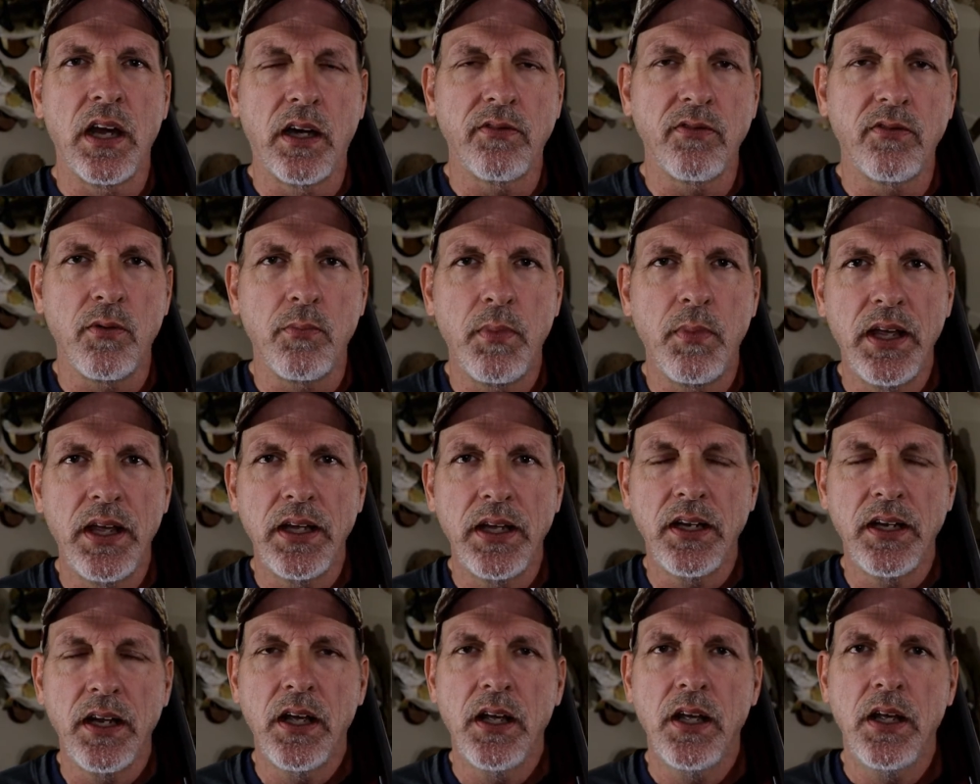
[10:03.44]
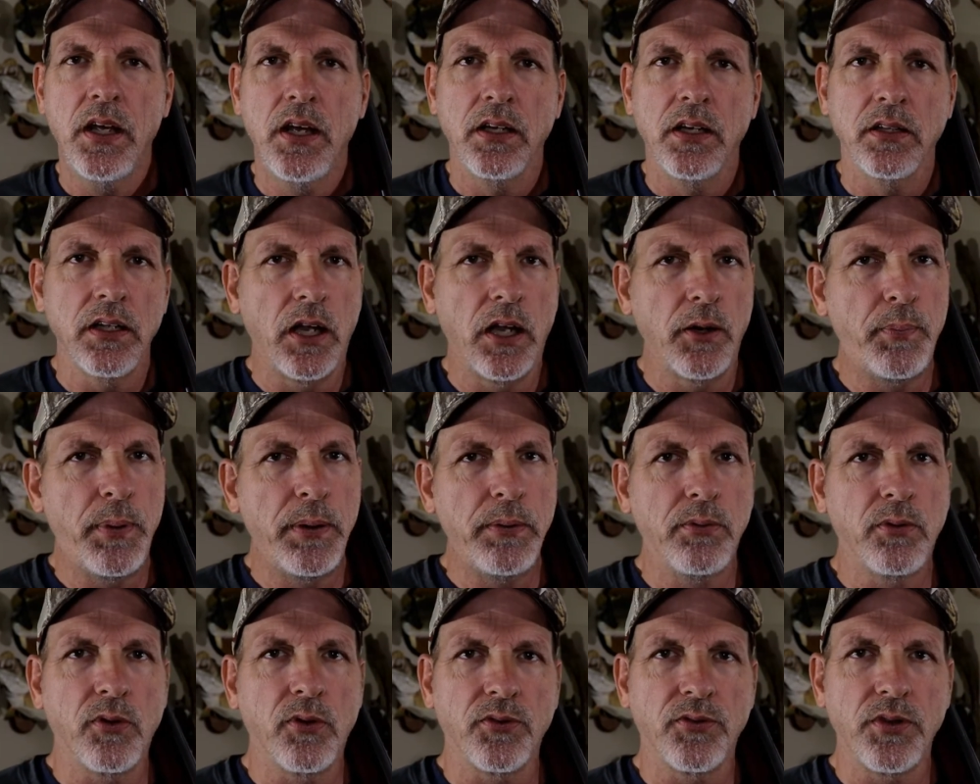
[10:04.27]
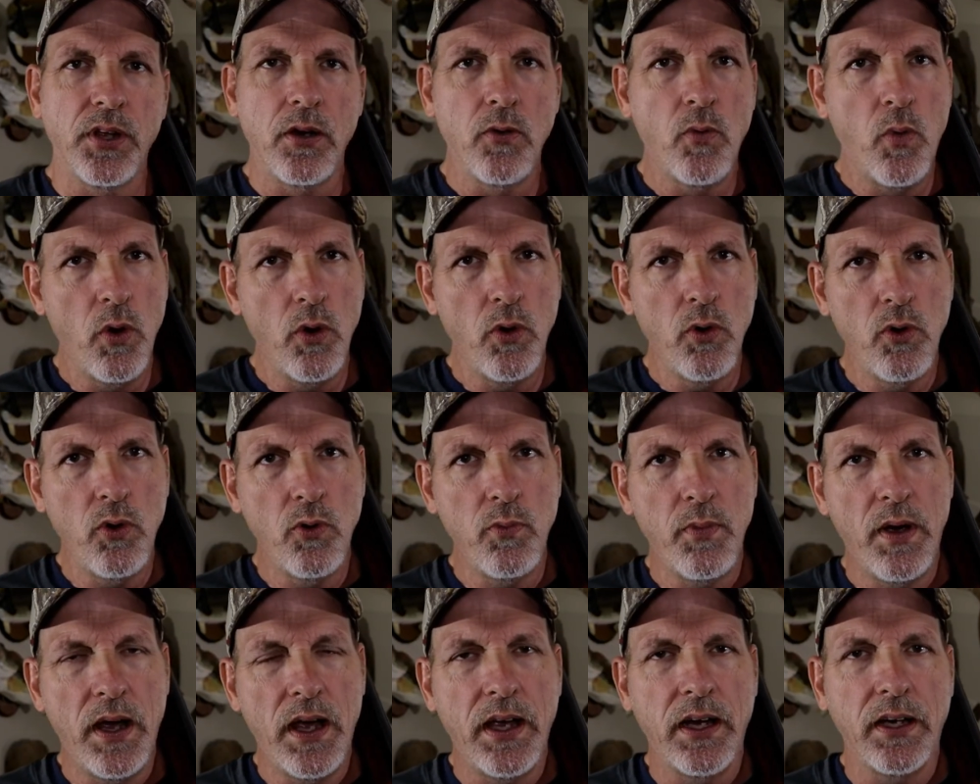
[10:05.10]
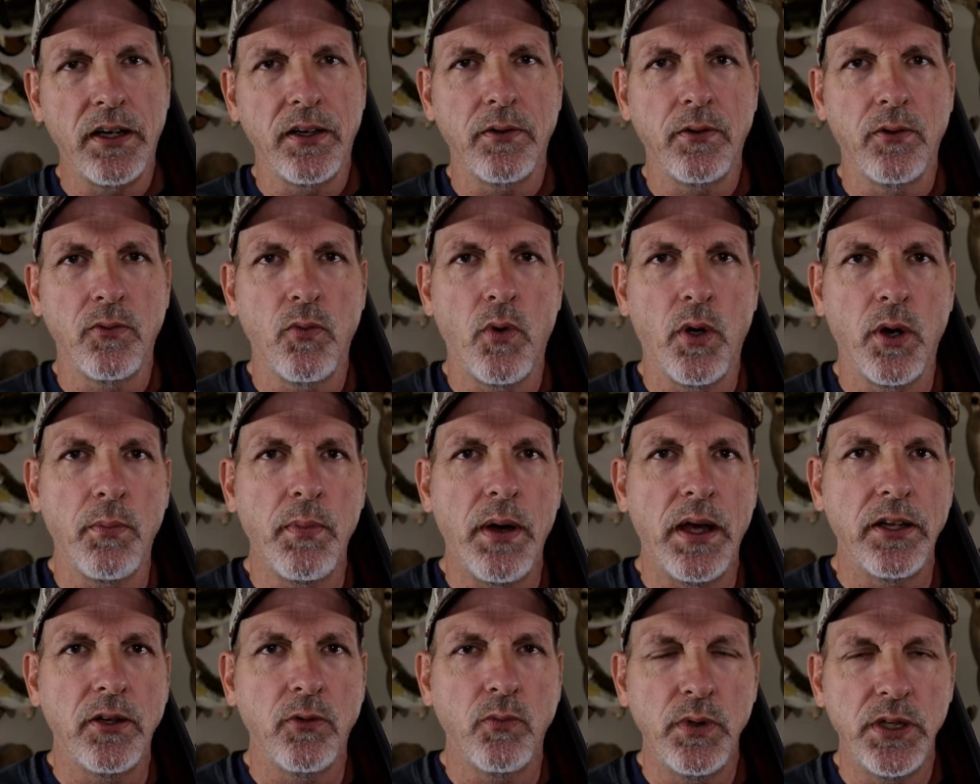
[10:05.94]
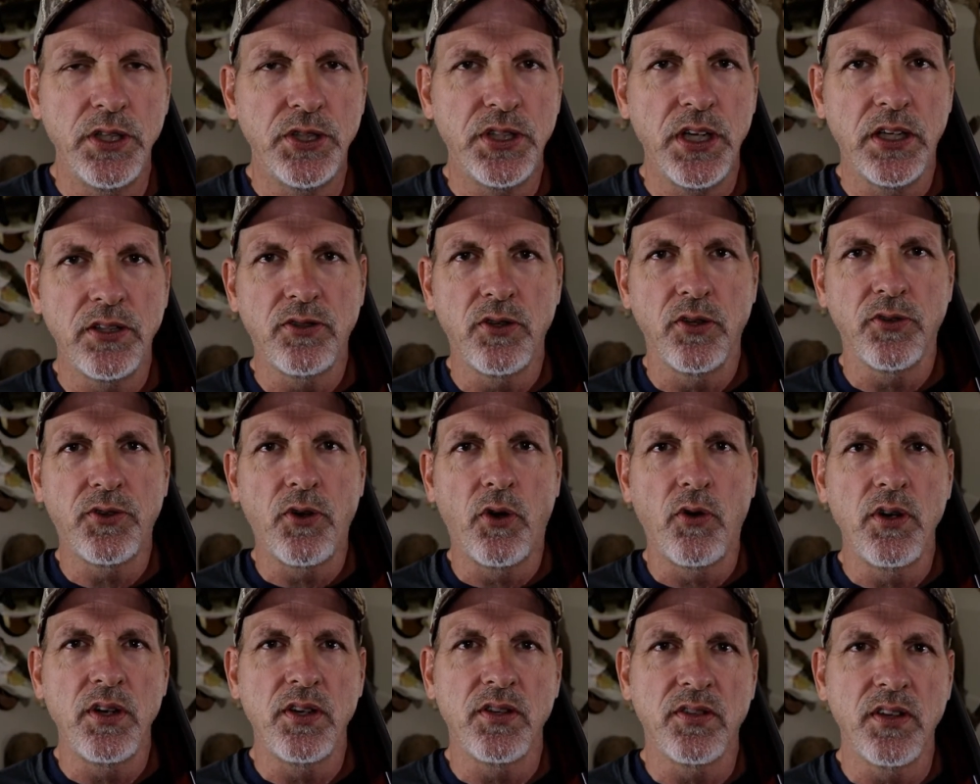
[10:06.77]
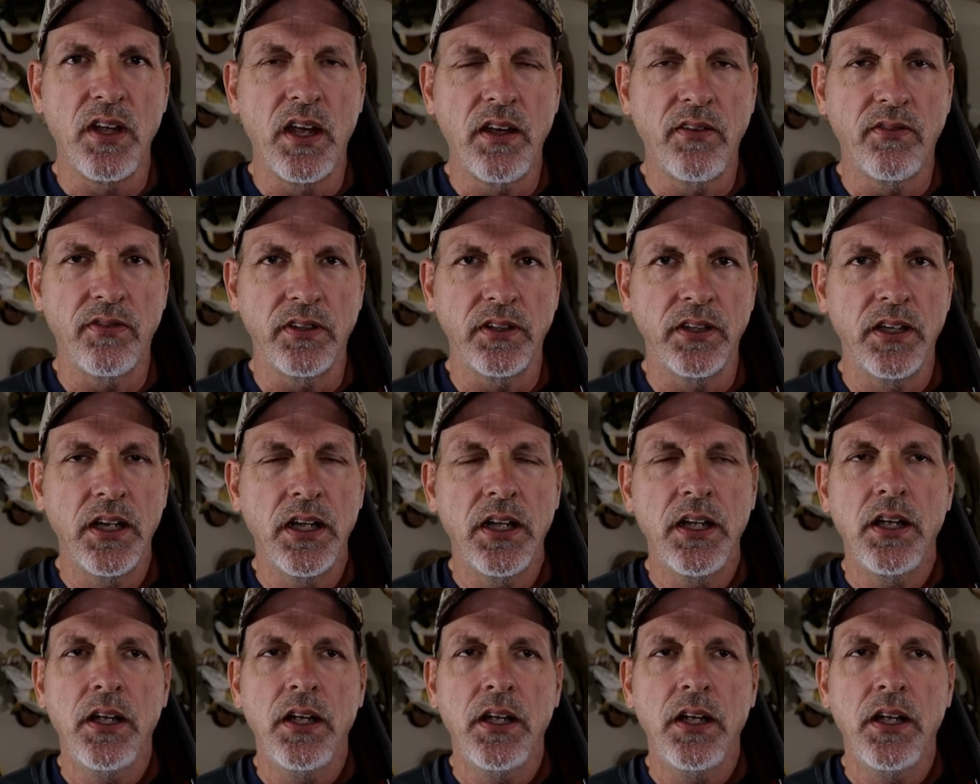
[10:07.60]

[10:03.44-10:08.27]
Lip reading: ever made. A lot of people are going to say, whoa, Mac, what about the Winchester 37?